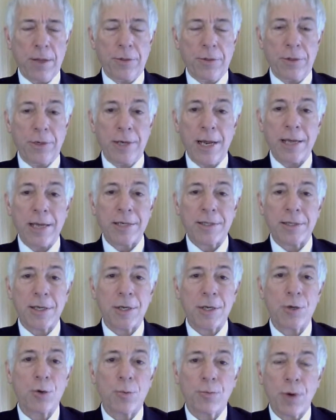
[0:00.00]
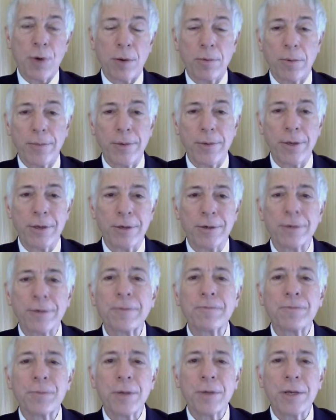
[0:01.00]
the next thing you'll probably hear
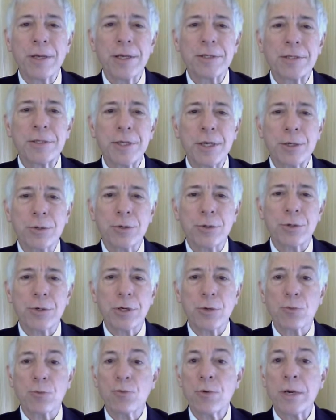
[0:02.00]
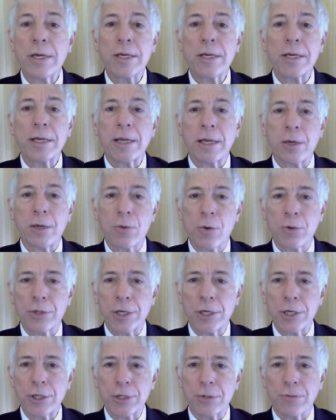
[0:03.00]
is the attorney reading a
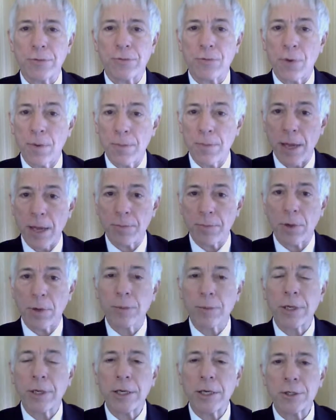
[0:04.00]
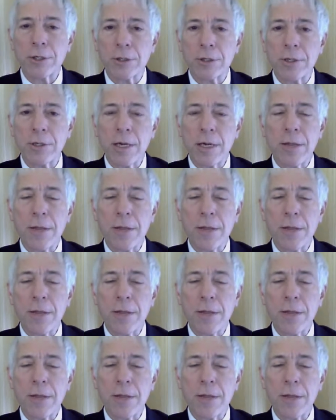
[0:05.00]
quotation from that publication